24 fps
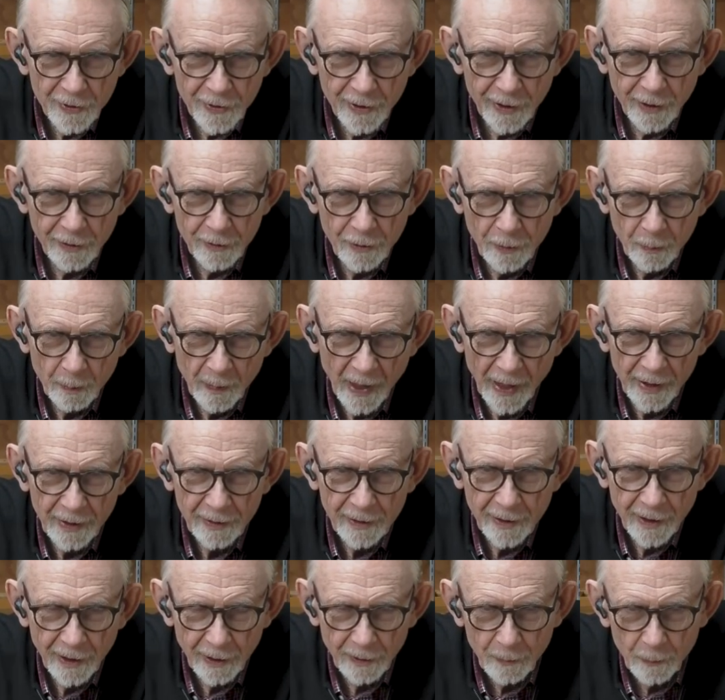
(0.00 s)
that you might
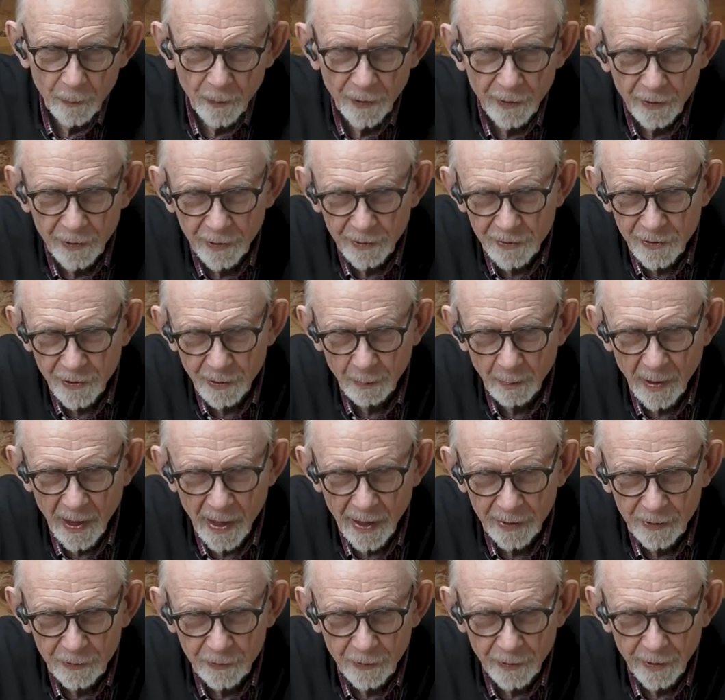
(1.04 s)
get with a
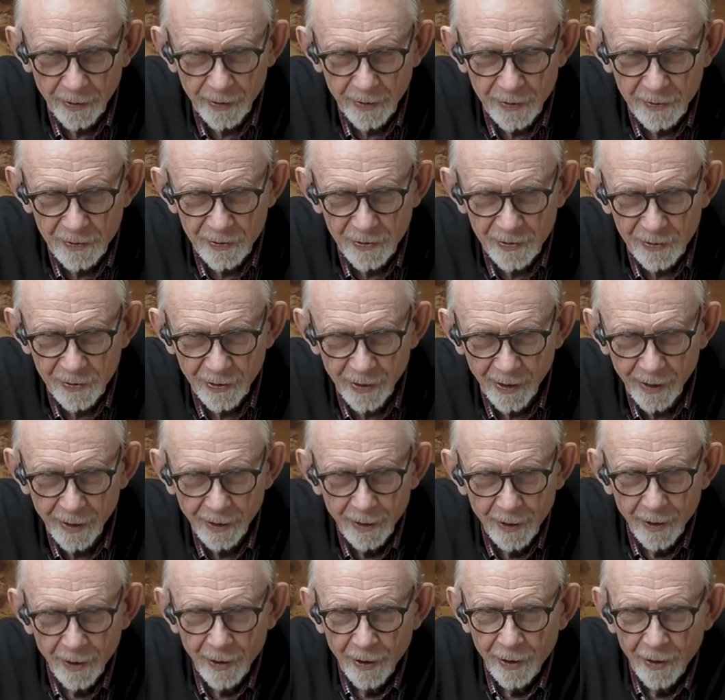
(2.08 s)
Sumatra is, uh,
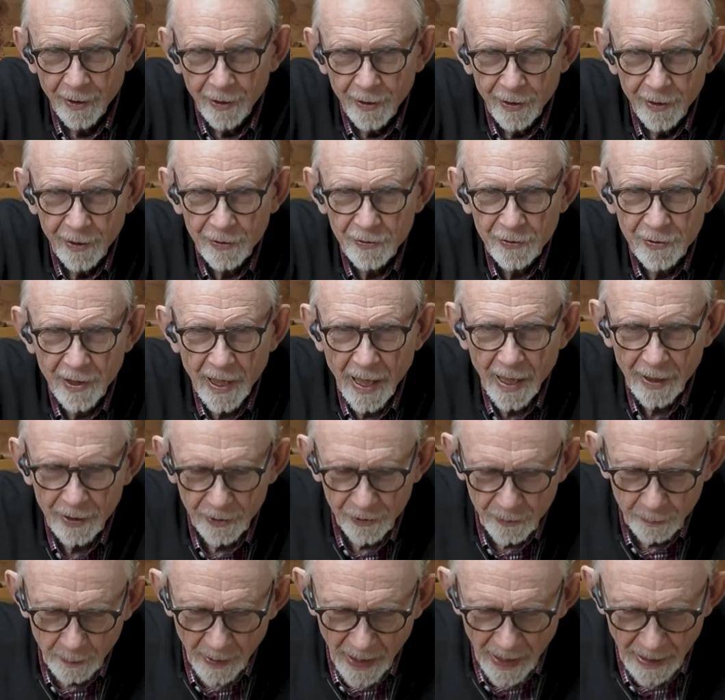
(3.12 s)
is not
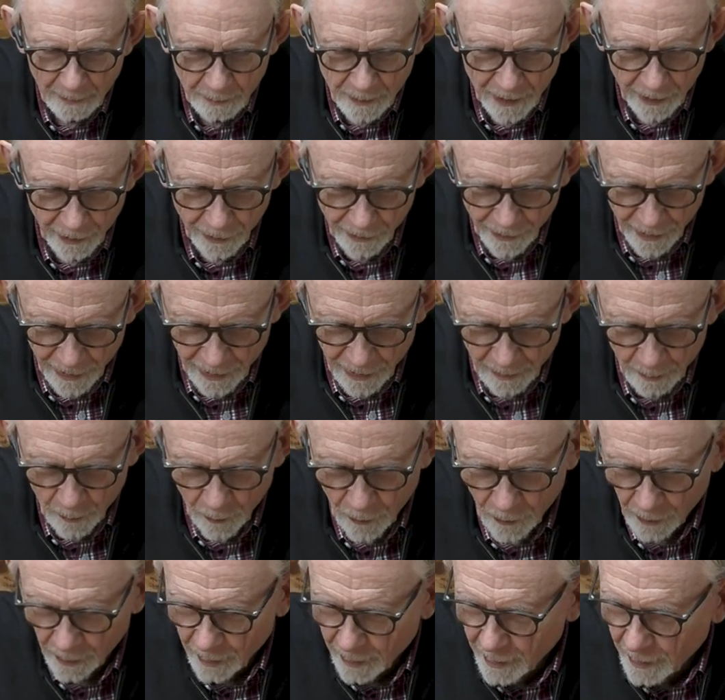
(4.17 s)
as popular
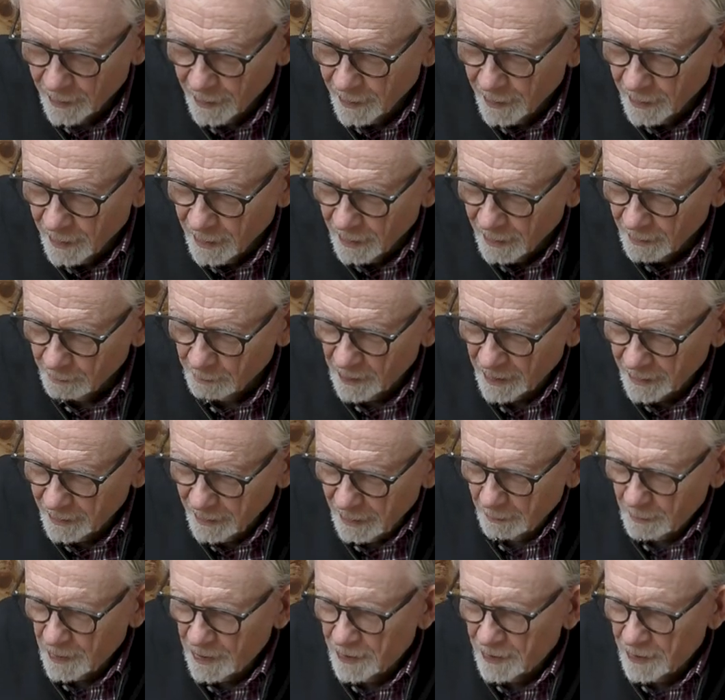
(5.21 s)
anymore. But let me